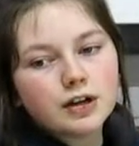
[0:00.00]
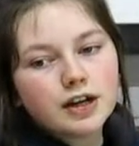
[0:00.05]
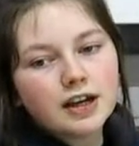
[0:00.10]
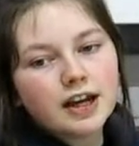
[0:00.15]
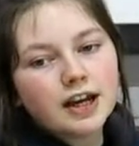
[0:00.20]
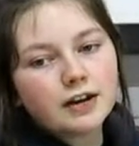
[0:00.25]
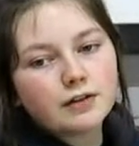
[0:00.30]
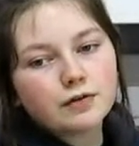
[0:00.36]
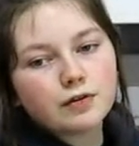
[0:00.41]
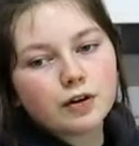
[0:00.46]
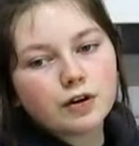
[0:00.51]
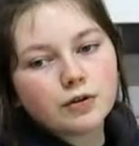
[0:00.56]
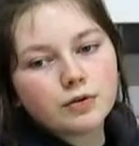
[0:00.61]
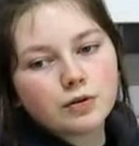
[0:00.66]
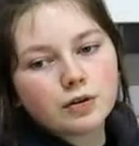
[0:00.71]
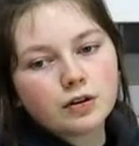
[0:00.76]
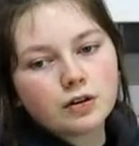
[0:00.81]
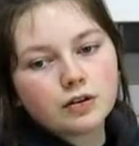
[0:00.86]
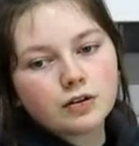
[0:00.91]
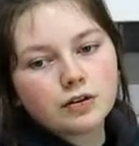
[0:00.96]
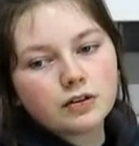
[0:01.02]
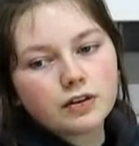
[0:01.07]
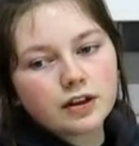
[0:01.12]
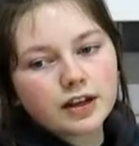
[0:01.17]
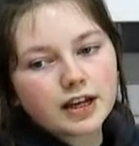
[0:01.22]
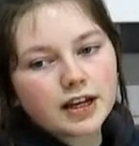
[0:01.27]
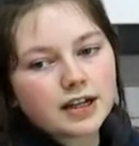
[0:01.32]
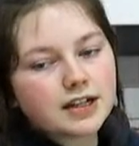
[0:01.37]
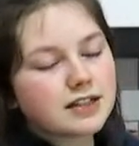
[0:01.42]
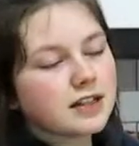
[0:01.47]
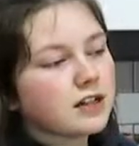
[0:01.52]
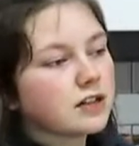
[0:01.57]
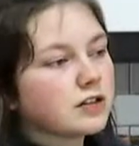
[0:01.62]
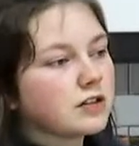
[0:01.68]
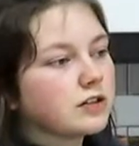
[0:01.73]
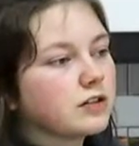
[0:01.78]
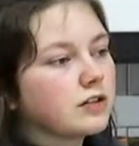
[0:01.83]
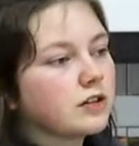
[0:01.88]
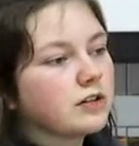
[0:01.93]
info on the kick
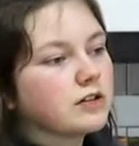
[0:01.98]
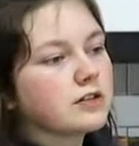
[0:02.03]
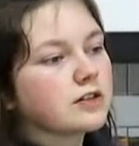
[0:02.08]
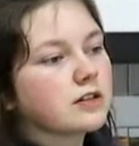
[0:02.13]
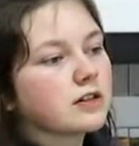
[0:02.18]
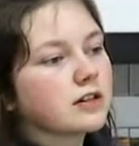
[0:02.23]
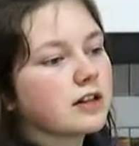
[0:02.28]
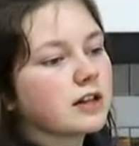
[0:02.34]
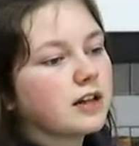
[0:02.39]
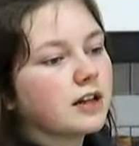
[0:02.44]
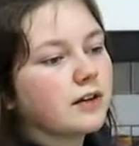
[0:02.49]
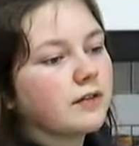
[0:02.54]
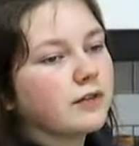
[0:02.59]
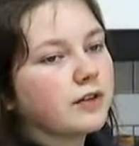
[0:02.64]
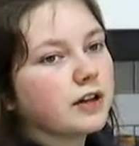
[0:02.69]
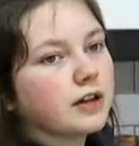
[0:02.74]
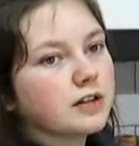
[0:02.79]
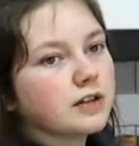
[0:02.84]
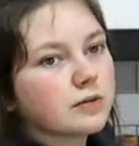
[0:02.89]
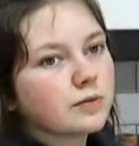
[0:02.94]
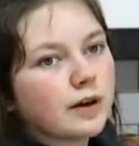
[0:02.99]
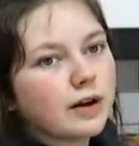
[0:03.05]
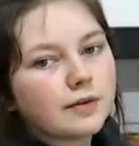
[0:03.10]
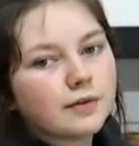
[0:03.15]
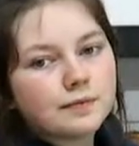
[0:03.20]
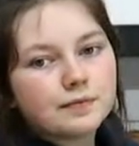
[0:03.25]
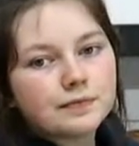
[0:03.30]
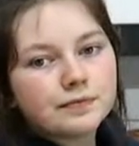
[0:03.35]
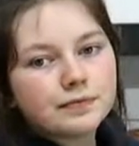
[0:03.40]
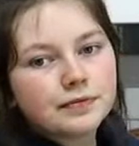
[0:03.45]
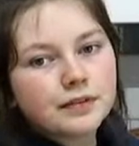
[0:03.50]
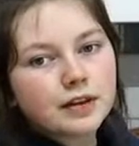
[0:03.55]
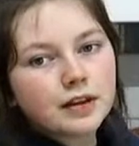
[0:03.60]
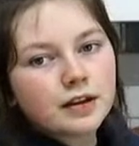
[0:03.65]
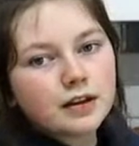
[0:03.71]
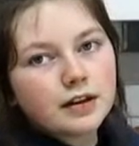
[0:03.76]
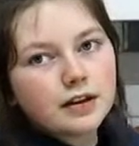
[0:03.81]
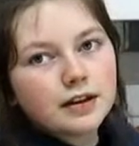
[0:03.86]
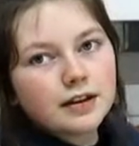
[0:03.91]
session on Sunday evening as well.
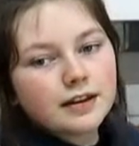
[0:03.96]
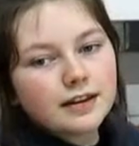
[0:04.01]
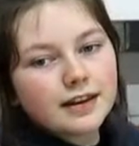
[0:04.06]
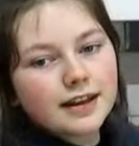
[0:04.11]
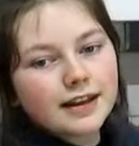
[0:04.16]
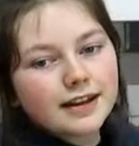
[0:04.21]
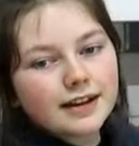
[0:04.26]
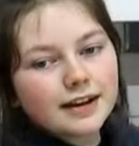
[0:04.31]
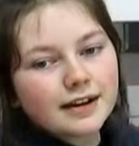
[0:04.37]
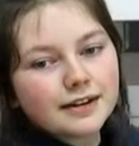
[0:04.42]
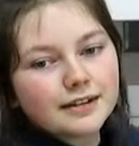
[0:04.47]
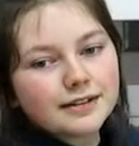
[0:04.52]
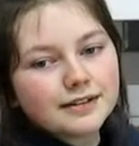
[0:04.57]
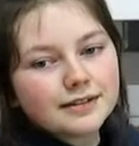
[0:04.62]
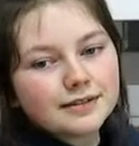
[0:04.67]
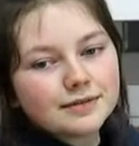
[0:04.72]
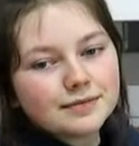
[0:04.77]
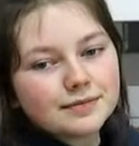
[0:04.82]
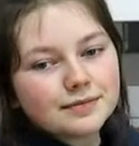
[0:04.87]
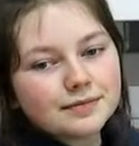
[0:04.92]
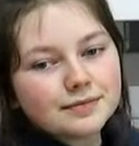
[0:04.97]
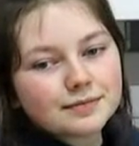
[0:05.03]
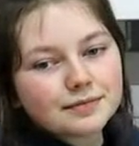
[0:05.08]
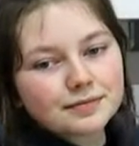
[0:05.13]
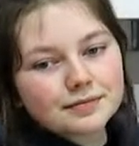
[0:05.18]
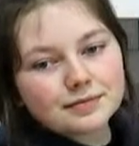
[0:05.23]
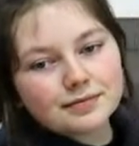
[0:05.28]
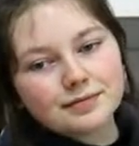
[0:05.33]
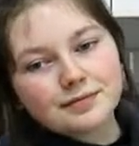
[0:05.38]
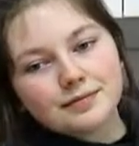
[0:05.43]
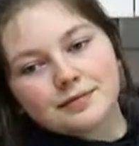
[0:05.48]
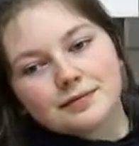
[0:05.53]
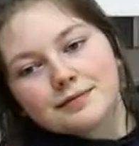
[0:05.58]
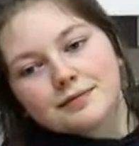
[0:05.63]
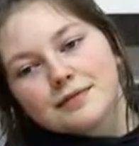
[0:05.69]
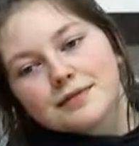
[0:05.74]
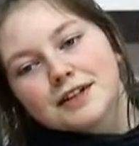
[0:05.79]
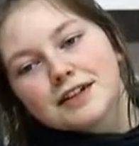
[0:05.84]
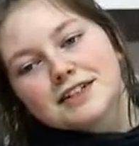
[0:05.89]
There you go.
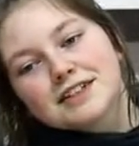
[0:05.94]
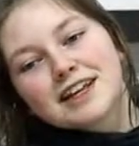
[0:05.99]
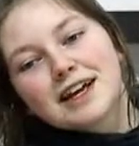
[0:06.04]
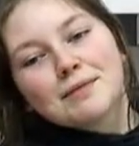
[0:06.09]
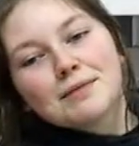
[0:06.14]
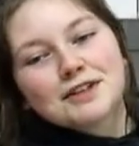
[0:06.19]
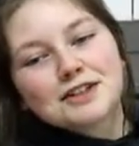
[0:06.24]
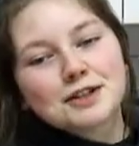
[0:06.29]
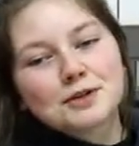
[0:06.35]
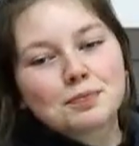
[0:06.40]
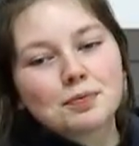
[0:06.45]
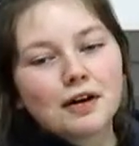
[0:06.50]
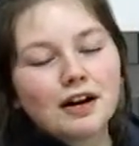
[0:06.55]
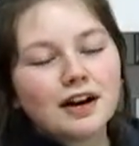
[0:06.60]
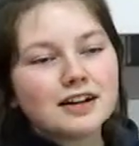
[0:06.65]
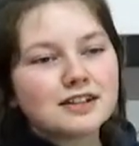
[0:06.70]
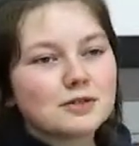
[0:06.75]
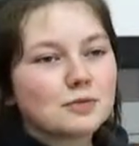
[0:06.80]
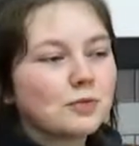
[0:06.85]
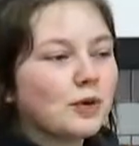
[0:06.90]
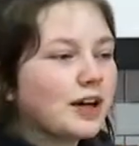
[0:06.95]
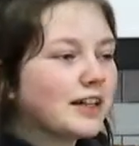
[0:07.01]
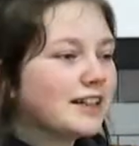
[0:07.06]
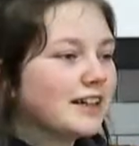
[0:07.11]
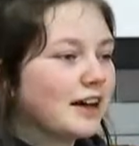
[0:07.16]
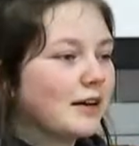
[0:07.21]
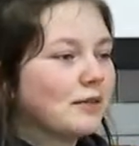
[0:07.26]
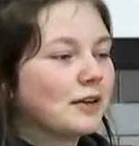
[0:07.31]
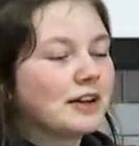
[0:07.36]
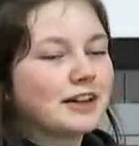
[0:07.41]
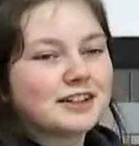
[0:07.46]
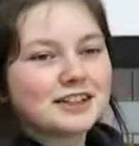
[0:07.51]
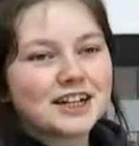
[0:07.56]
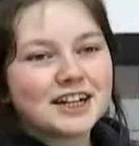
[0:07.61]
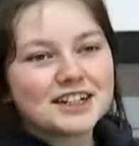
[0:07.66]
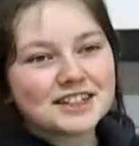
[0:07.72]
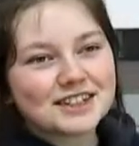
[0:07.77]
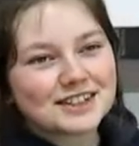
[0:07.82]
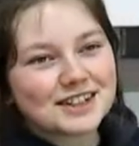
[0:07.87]
Salmon surprise. Why? I'm going to
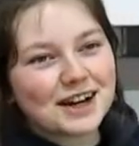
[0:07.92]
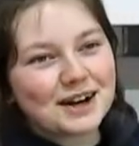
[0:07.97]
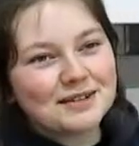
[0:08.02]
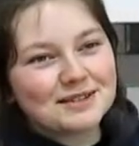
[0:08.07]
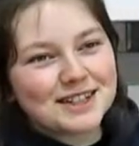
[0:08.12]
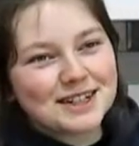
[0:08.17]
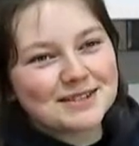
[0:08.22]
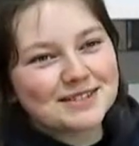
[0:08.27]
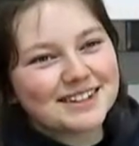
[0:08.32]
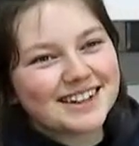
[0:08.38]
change the timetable